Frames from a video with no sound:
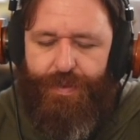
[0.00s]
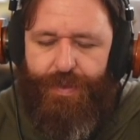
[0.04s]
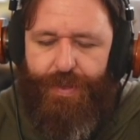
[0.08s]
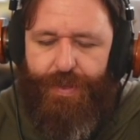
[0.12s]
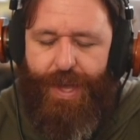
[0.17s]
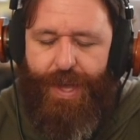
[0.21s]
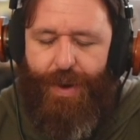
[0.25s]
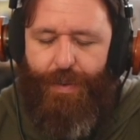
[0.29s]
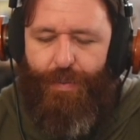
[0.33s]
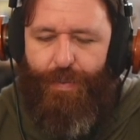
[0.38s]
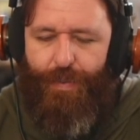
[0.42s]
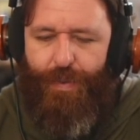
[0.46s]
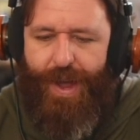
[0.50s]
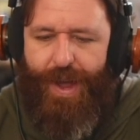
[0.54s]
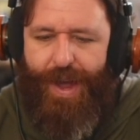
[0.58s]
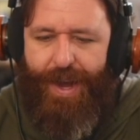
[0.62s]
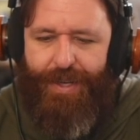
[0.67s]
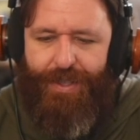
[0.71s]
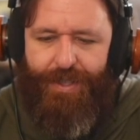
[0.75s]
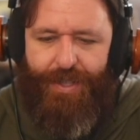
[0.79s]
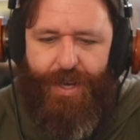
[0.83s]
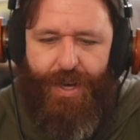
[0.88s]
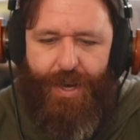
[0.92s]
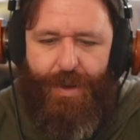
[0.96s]
that
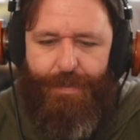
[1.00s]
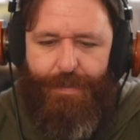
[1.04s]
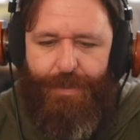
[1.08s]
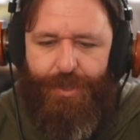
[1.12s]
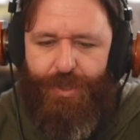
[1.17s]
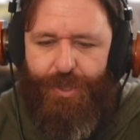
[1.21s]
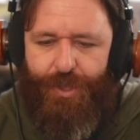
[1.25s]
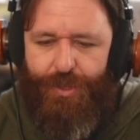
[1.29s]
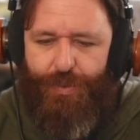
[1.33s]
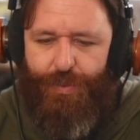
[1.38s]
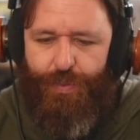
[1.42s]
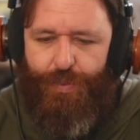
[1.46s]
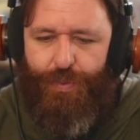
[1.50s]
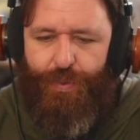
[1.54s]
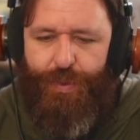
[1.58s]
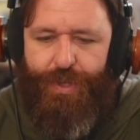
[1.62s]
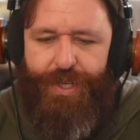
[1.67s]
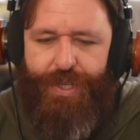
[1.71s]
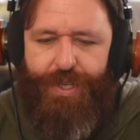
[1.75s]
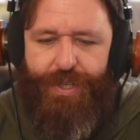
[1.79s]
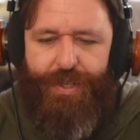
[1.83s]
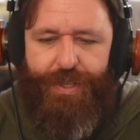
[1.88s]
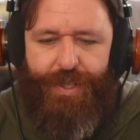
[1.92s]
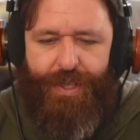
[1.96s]
rack tom is just
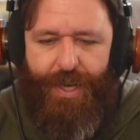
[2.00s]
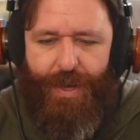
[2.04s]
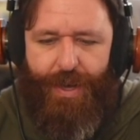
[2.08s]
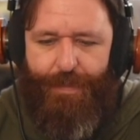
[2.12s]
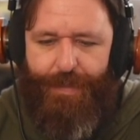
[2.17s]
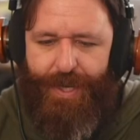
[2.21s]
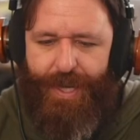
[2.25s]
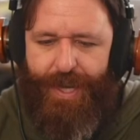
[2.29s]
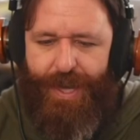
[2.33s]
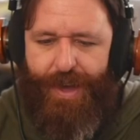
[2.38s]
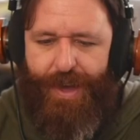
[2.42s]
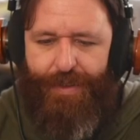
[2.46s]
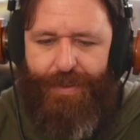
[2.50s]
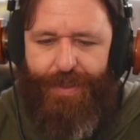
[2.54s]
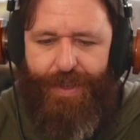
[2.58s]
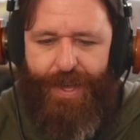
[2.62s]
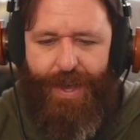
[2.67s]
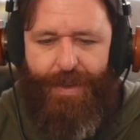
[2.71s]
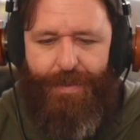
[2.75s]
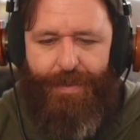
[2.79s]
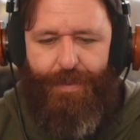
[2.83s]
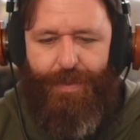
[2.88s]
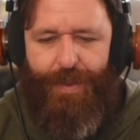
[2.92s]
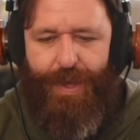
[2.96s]
really coming out,
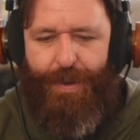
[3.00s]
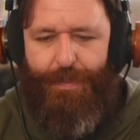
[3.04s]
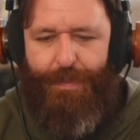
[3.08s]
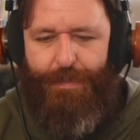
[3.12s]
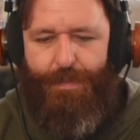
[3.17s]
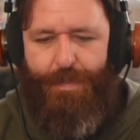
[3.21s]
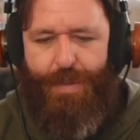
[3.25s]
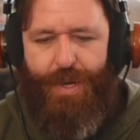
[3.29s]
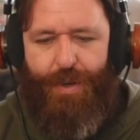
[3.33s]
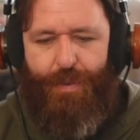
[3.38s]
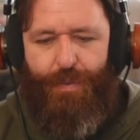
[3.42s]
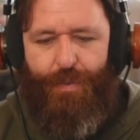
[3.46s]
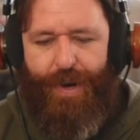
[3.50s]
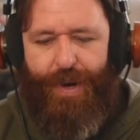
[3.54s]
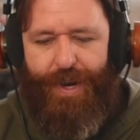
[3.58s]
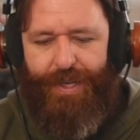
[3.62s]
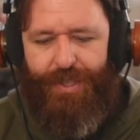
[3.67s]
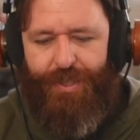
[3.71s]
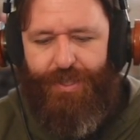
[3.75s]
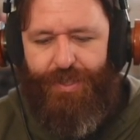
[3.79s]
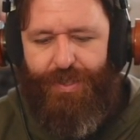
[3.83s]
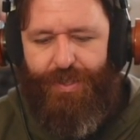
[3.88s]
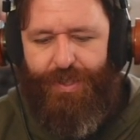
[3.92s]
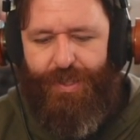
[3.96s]
that like
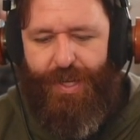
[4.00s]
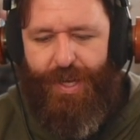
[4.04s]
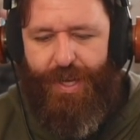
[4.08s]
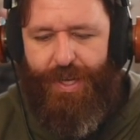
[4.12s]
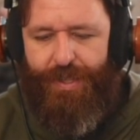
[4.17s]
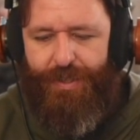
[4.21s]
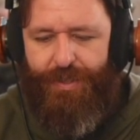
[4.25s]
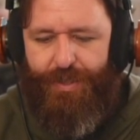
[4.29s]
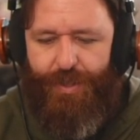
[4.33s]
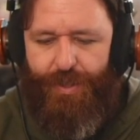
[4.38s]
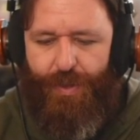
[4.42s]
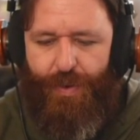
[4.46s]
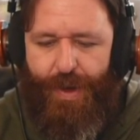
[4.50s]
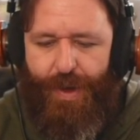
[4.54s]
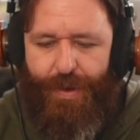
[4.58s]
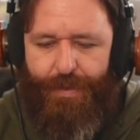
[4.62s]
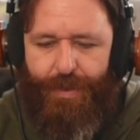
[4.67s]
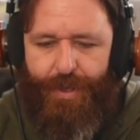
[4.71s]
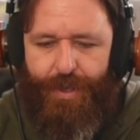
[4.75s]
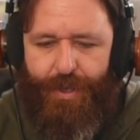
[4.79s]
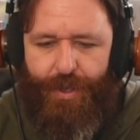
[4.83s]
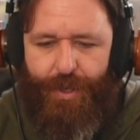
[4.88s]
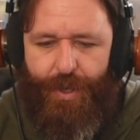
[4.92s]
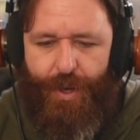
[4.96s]
mid-range thud. So I'm
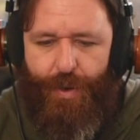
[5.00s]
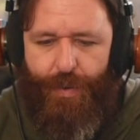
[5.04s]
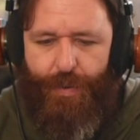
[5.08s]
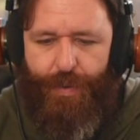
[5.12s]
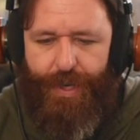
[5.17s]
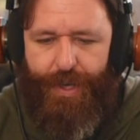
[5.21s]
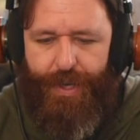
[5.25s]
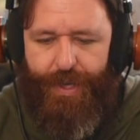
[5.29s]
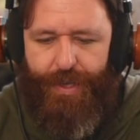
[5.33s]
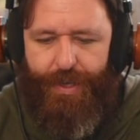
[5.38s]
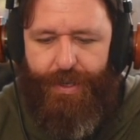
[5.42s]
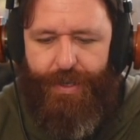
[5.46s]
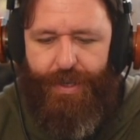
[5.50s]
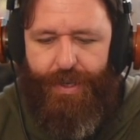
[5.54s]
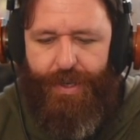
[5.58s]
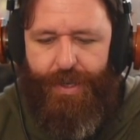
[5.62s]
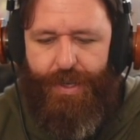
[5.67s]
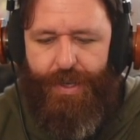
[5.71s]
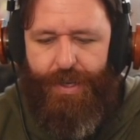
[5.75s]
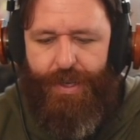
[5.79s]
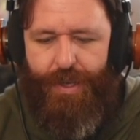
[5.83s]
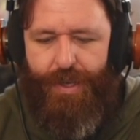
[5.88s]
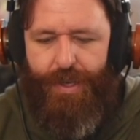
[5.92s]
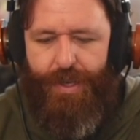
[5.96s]
going to go in,
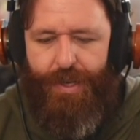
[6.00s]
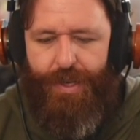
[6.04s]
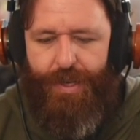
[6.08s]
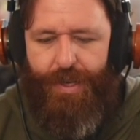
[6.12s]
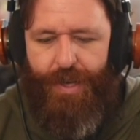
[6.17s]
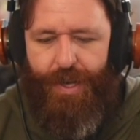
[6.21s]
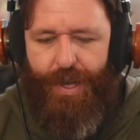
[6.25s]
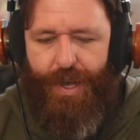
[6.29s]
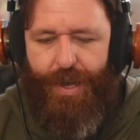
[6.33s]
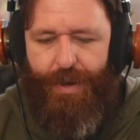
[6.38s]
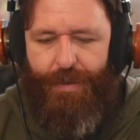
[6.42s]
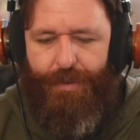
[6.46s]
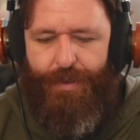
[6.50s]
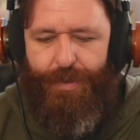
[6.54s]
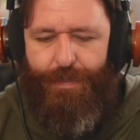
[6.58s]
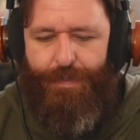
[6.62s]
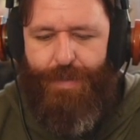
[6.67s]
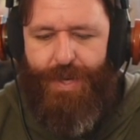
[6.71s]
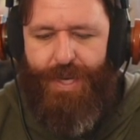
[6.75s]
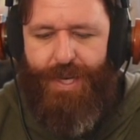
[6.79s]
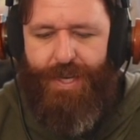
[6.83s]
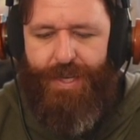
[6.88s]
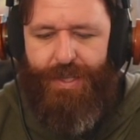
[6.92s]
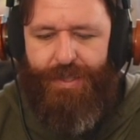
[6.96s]
and to
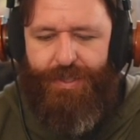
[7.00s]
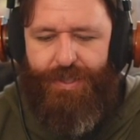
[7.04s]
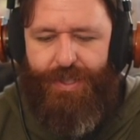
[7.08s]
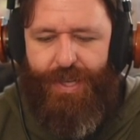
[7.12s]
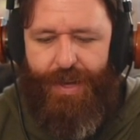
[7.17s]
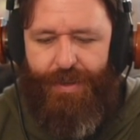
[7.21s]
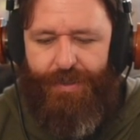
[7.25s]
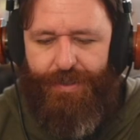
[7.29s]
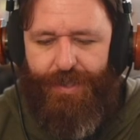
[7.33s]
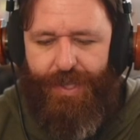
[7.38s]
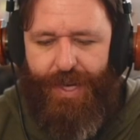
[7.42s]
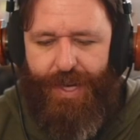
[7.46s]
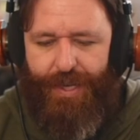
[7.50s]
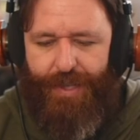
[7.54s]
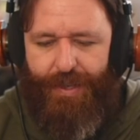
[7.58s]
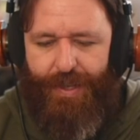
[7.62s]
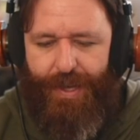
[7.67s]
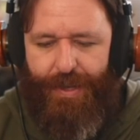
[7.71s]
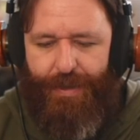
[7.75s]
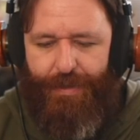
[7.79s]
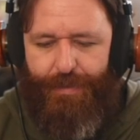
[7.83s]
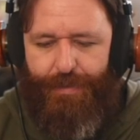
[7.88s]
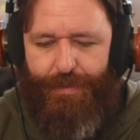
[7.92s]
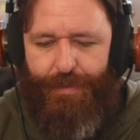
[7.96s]
me it sounds like
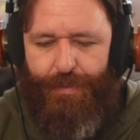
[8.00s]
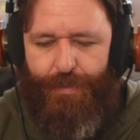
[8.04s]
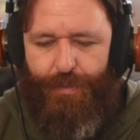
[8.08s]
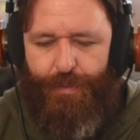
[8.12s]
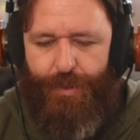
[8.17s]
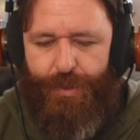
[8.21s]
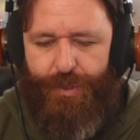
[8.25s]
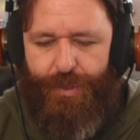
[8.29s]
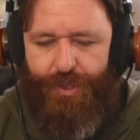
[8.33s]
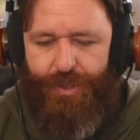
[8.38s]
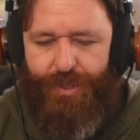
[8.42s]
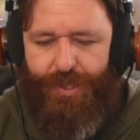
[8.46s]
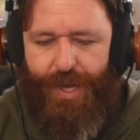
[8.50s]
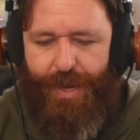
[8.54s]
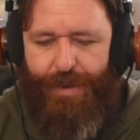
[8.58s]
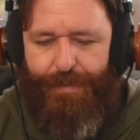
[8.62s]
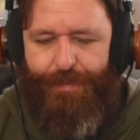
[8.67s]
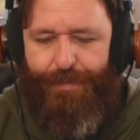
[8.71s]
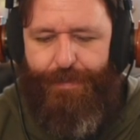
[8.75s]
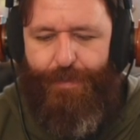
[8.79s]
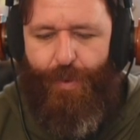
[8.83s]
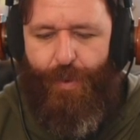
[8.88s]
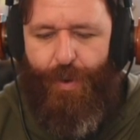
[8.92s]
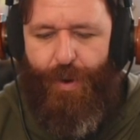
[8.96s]
we'll just say
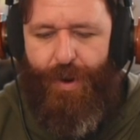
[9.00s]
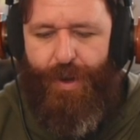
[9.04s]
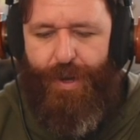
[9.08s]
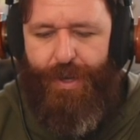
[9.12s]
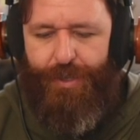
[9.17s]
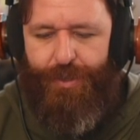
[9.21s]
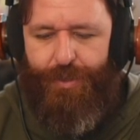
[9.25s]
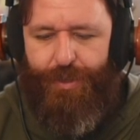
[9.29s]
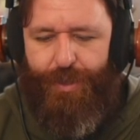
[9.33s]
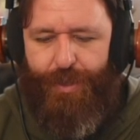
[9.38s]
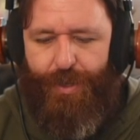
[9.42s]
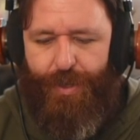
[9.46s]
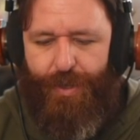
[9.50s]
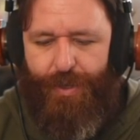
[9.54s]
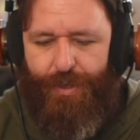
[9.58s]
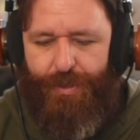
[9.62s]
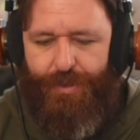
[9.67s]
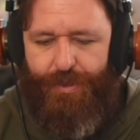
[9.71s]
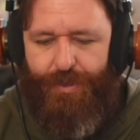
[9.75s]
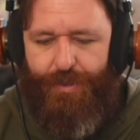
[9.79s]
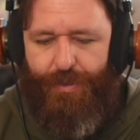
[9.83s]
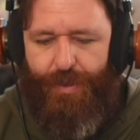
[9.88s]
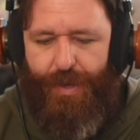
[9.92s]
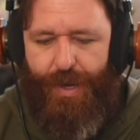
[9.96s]
400
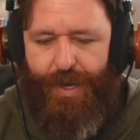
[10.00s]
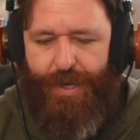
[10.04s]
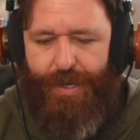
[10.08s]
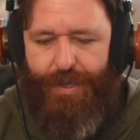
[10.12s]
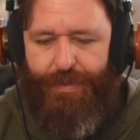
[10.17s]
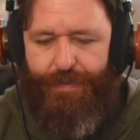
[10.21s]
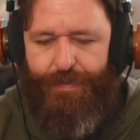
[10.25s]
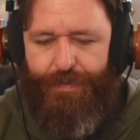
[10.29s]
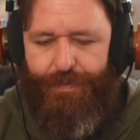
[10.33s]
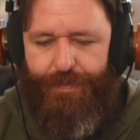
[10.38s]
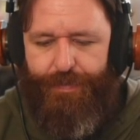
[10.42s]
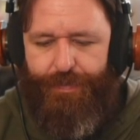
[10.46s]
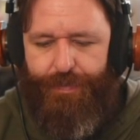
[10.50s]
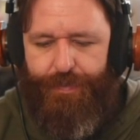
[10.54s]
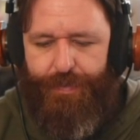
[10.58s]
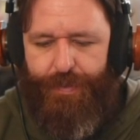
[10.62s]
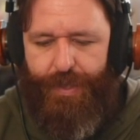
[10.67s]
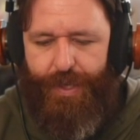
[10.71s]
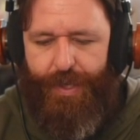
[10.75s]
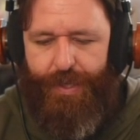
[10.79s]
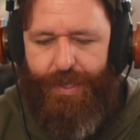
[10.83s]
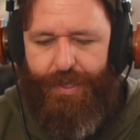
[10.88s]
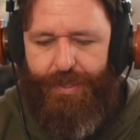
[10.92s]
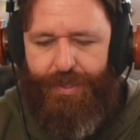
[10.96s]
hertz, right?
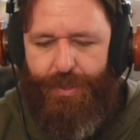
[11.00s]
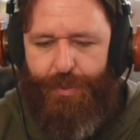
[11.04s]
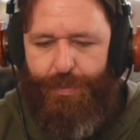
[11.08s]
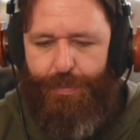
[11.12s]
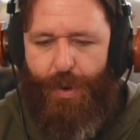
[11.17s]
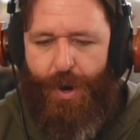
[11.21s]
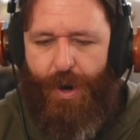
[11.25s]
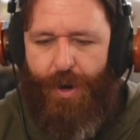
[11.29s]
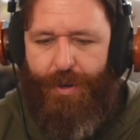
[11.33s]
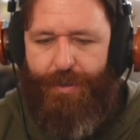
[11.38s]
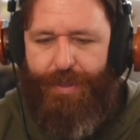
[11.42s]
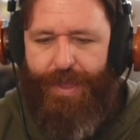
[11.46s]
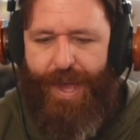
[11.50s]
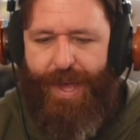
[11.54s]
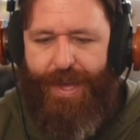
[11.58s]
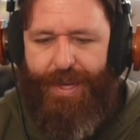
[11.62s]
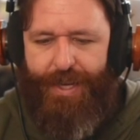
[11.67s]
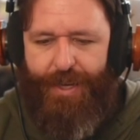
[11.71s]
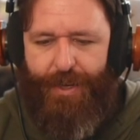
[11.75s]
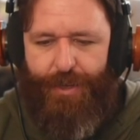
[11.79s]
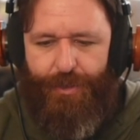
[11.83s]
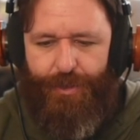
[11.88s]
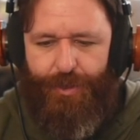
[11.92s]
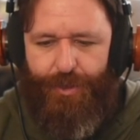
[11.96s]
And this is part of that
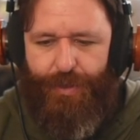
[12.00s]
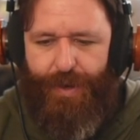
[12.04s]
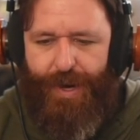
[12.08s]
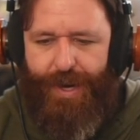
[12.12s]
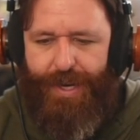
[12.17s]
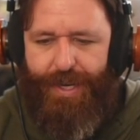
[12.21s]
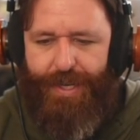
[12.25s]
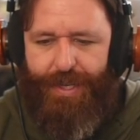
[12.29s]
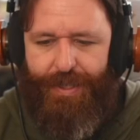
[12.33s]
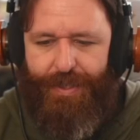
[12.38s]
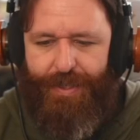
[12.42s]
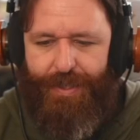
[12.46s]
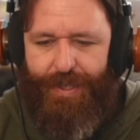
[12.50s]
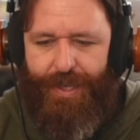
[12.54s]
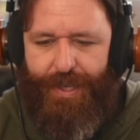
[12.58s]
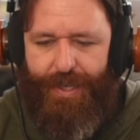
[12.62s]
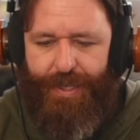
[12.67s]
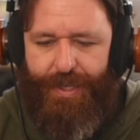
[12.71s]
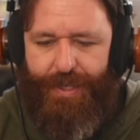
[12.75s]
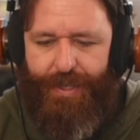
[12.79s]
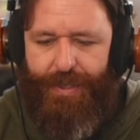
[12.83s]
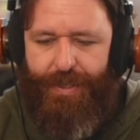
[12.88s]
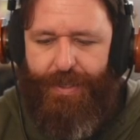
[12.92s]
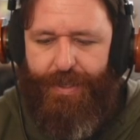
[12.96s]
ear training
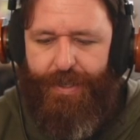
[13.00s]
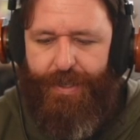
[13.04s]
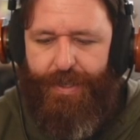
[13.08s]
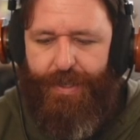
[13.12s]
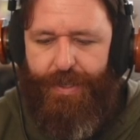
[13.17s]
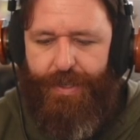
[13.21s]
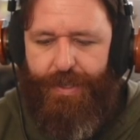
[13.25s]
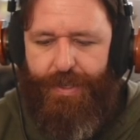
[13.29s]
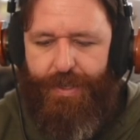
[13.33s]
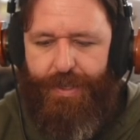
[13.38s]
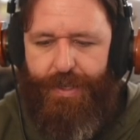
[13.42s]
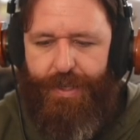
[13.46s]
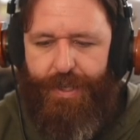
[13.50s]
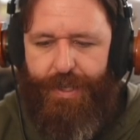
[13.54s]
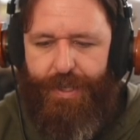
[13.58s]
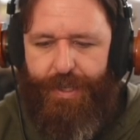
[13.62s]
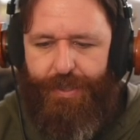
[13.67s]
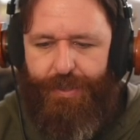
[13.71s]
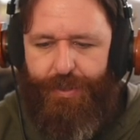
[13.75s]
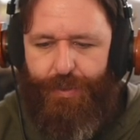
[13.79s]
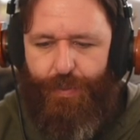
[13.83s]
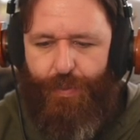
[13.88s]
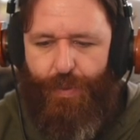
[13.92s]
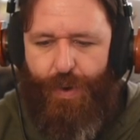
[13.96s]
thing.
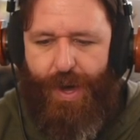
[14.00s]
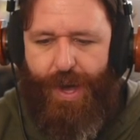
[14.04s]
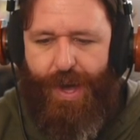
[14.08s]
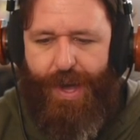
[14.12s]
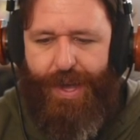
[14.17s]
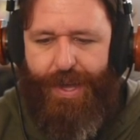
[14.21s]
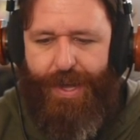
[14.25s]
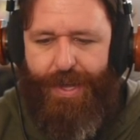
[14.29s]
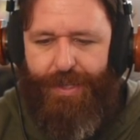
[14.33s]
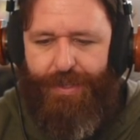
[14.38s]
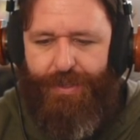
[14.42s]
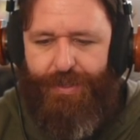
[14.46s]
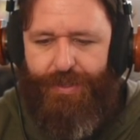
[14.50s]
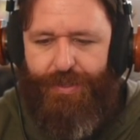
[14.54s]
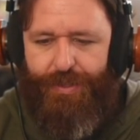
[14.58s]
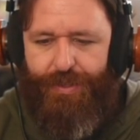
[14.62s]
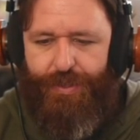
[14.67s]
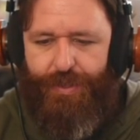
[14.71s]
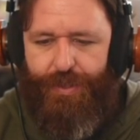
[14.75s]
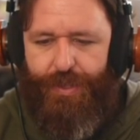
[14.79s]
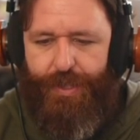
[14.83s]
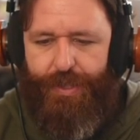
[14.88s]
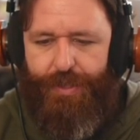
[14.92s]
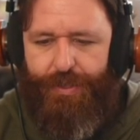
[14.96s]
It's why it's